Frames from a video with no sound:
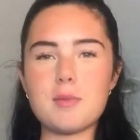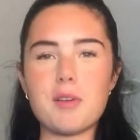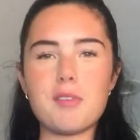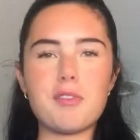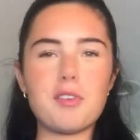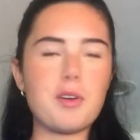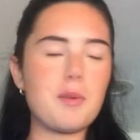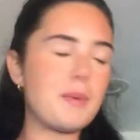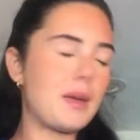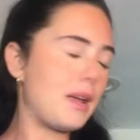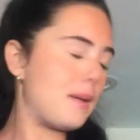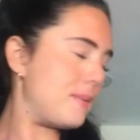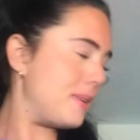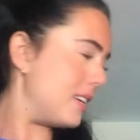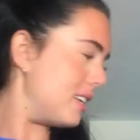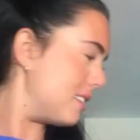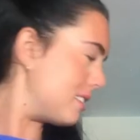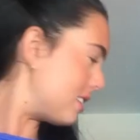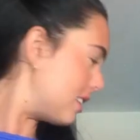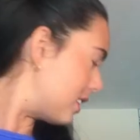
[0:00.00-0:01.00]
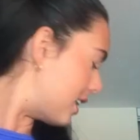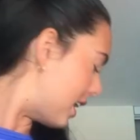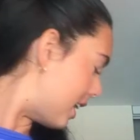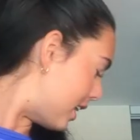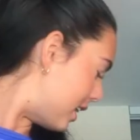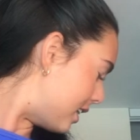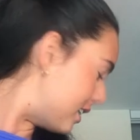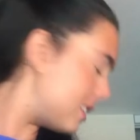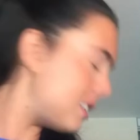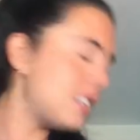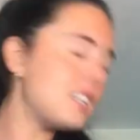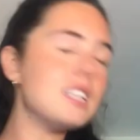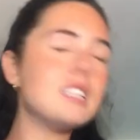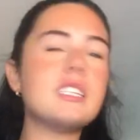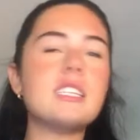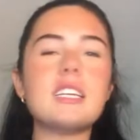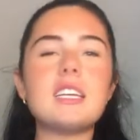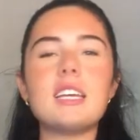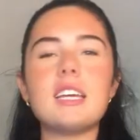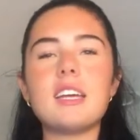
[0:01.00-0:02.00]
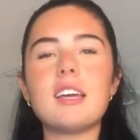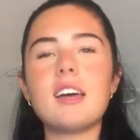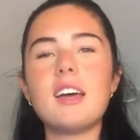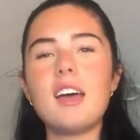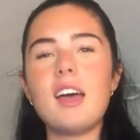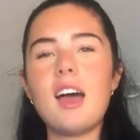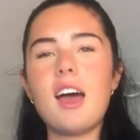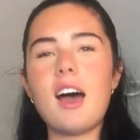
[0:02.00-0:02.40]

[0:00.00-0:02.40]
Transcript: my fur babies, Leia and Titi.